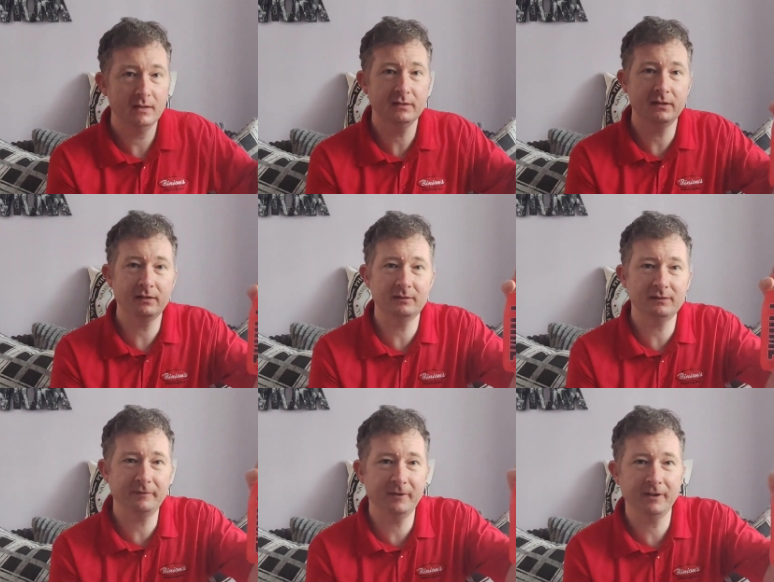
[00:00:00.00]
So
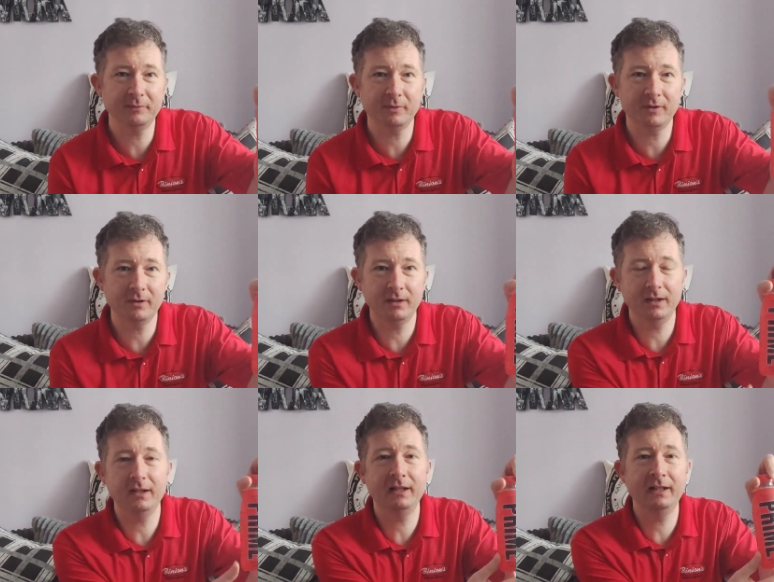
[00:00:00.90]
the first one
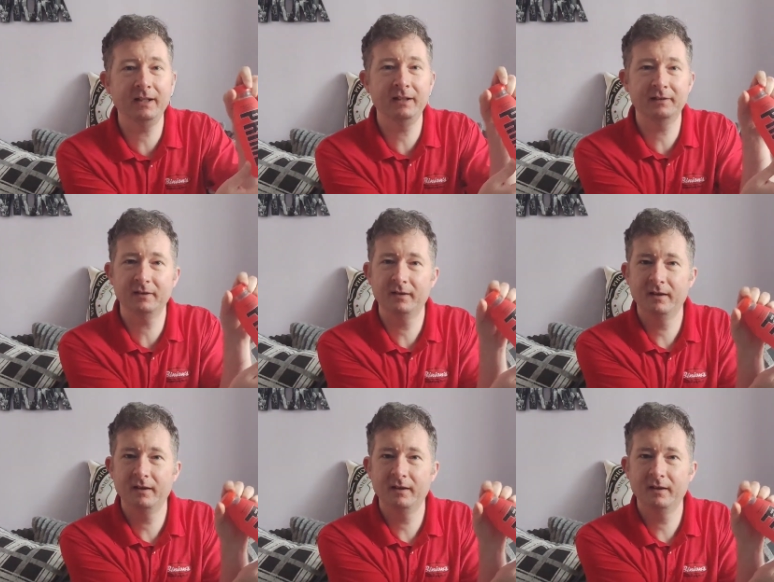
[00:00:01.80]
is